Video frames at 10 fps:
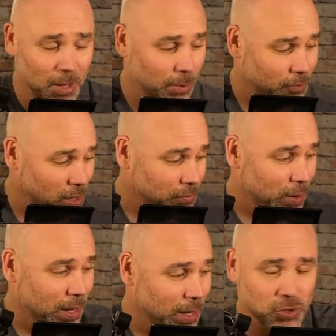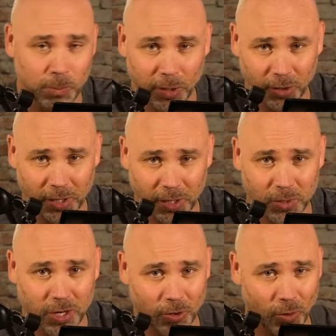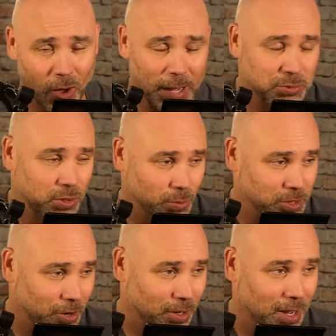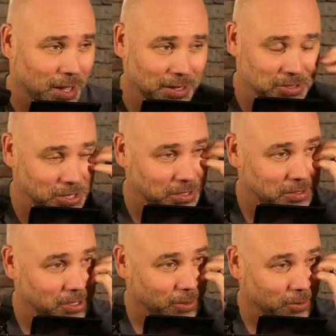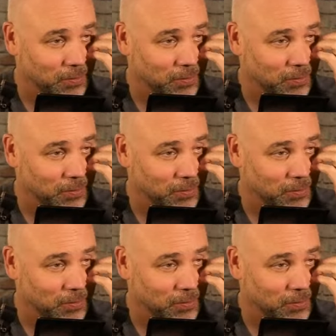But if you have no eligibility to return, no option to return to college, then, you know,